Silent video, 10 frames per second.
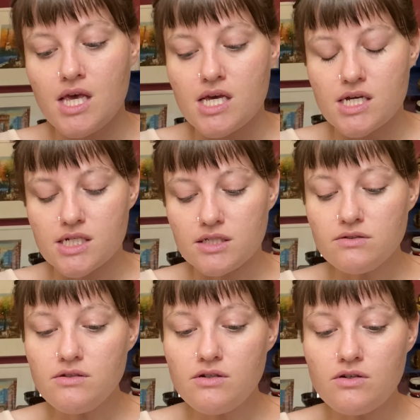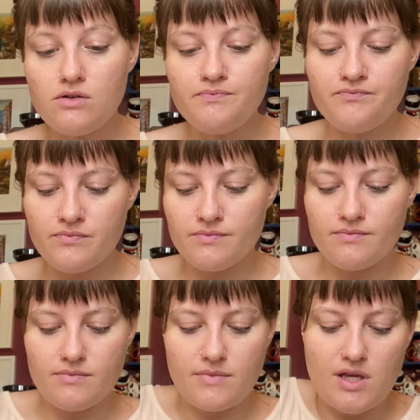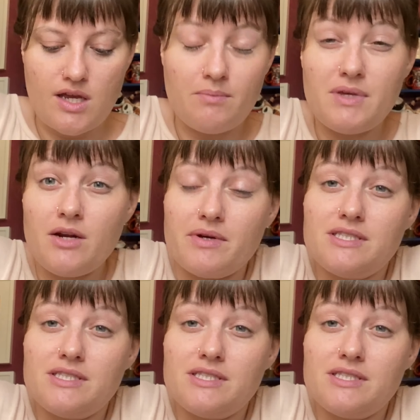I don't know. Anyway,